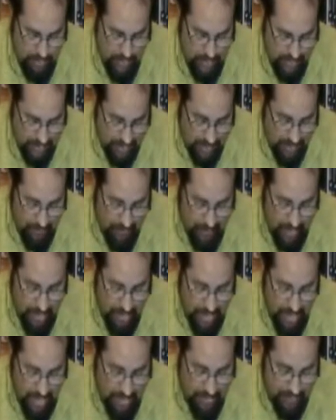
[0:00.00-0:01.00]
we deceive
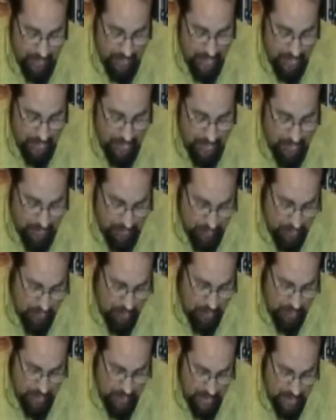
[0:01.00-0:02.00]
ourselves and the
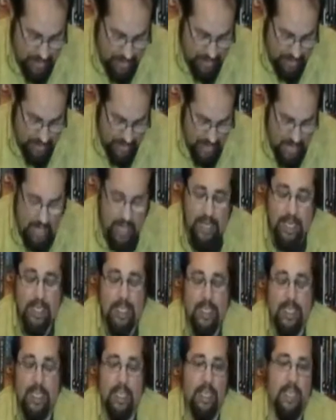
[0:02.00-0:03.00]
truth is not
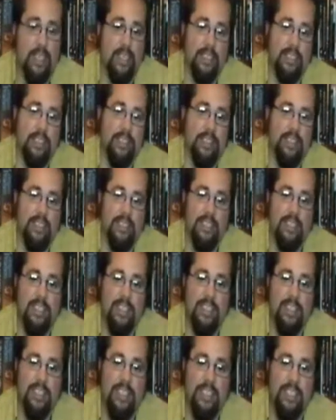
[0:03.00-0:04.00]
in us.
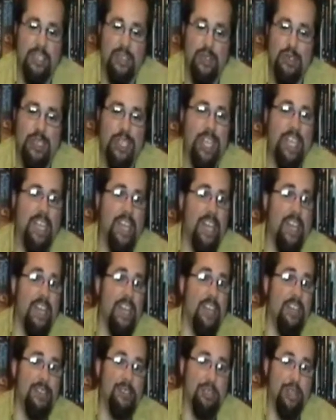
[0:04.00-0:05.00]
You see,
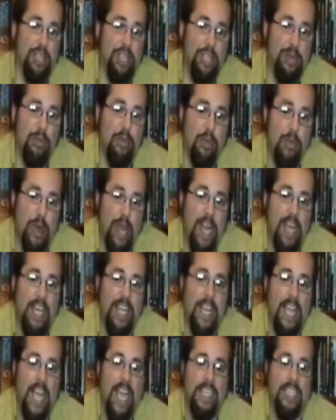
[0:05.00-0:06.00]
there's a
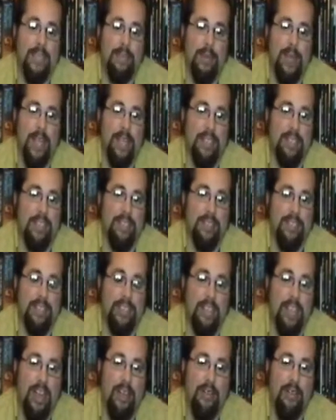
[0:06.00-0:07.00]
liberating aspect to
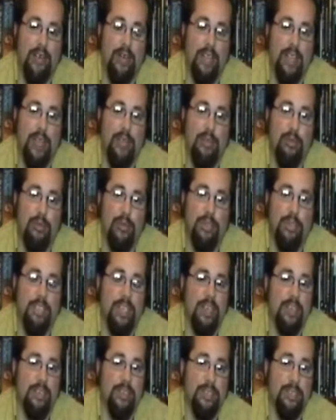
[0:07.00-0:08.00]
discovering that we're
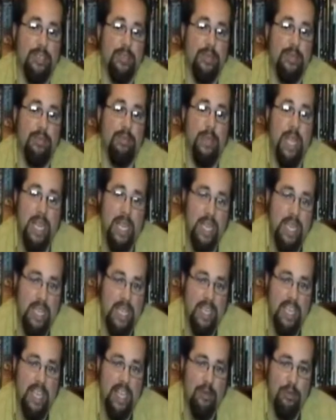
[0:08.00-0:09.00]
sinners, to
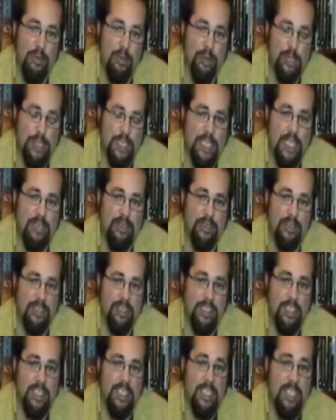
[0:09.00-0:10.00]
admitting that we're
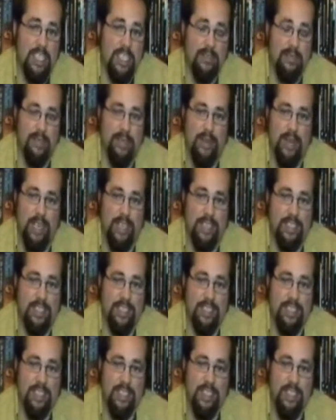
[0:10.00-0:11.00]
sinners in need of
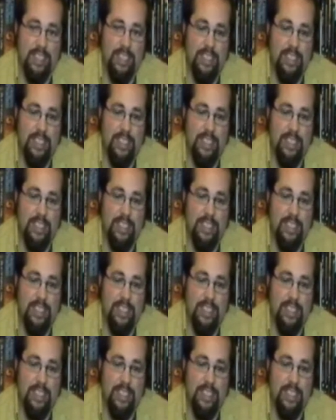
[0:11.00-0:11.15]
grace.